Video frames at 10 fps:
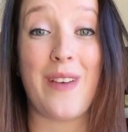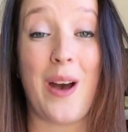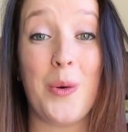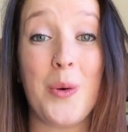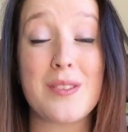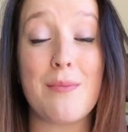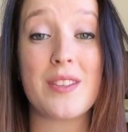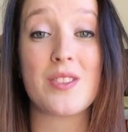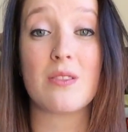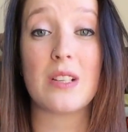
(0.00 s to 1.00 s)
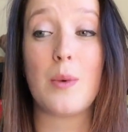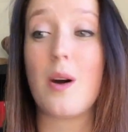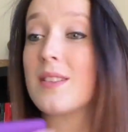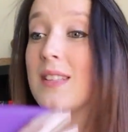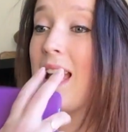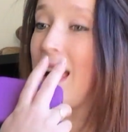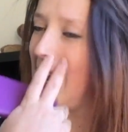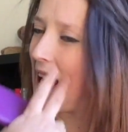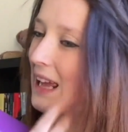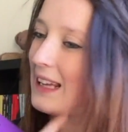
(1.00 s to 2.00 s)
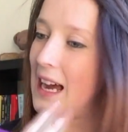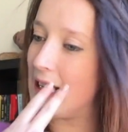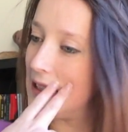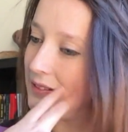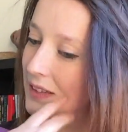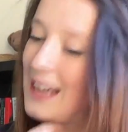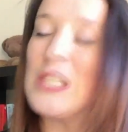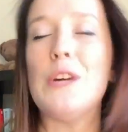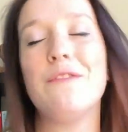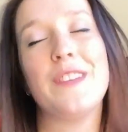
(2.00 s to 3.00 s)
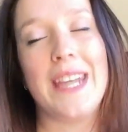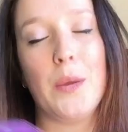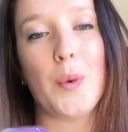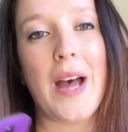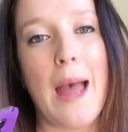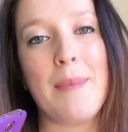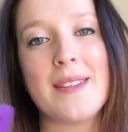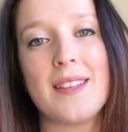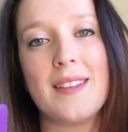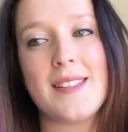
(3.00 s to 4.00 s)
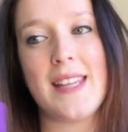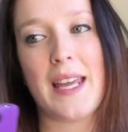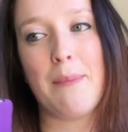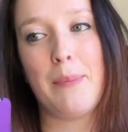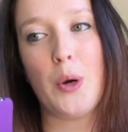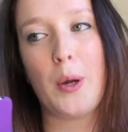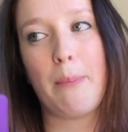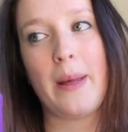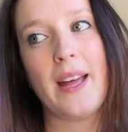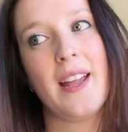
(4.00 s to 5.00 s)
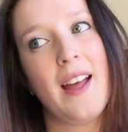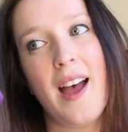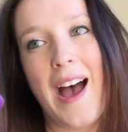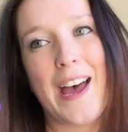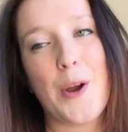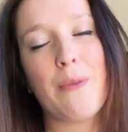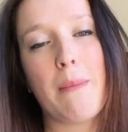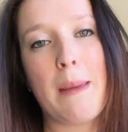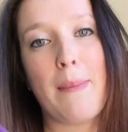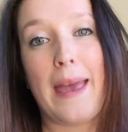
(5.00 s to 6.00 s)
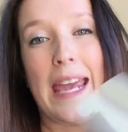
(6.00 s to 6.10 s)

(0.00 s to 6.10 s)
how awesome the story was, and I don't forget what happens in the second book, but I don't remember